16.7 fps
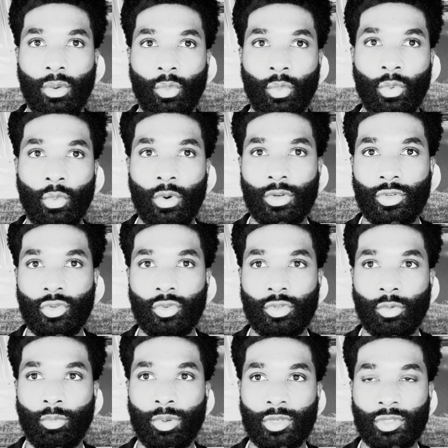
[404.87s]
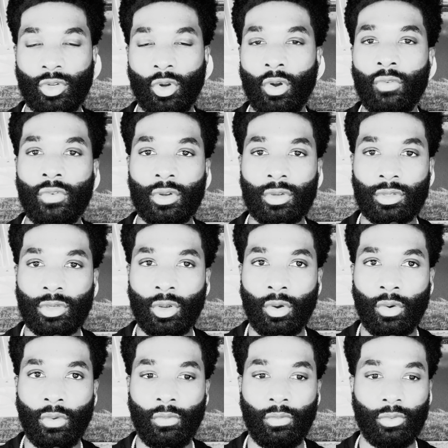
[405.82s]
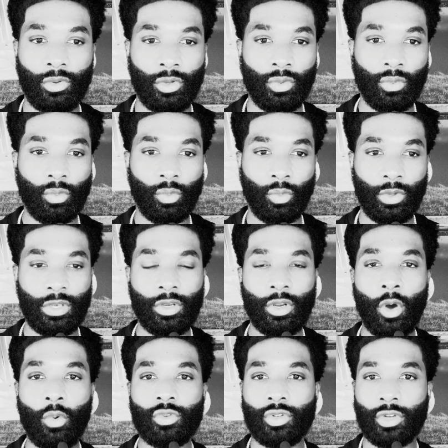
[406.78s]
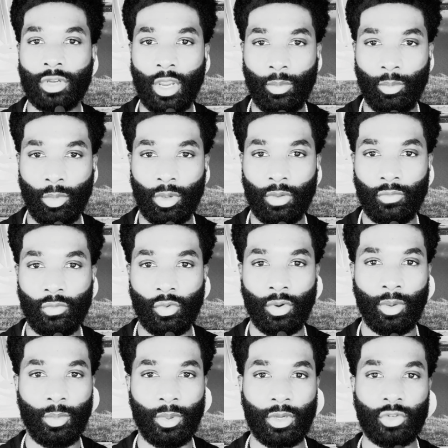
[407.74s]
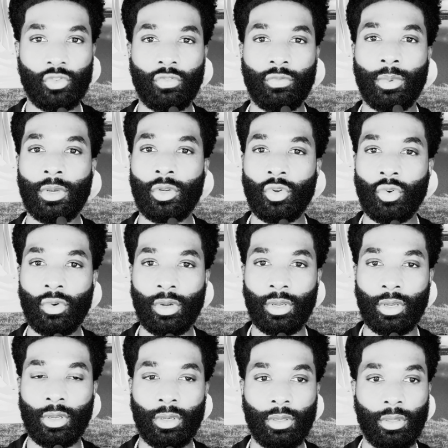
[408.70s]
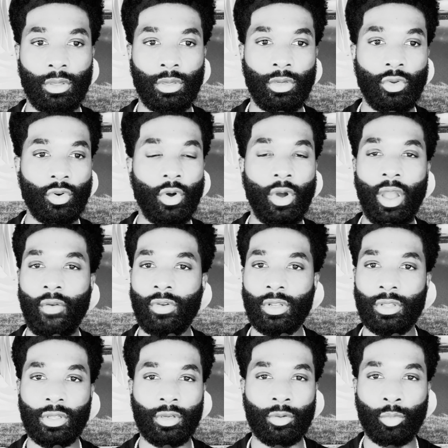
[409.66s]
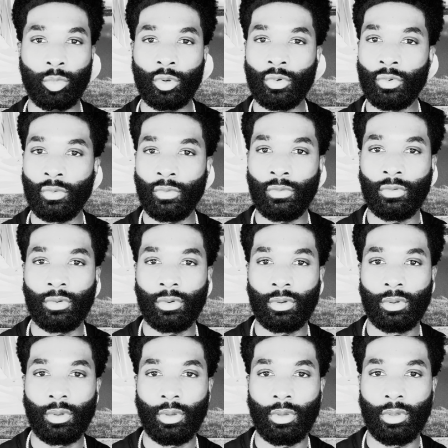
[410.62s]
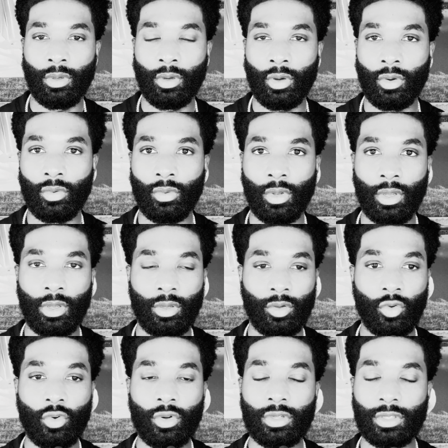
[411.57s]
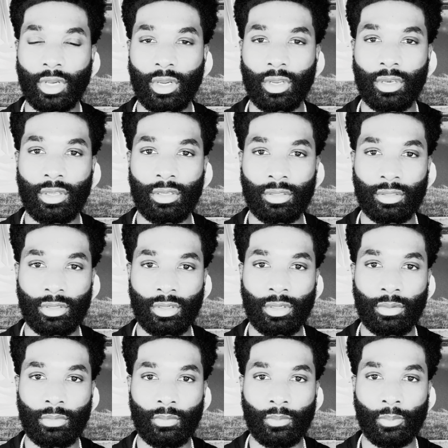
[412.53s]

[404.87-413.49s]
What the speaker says: We want you to preserve yourself. We know what you're capable of doing it because you've been doing it. You don't have anything to prove. You know, you can take it easy.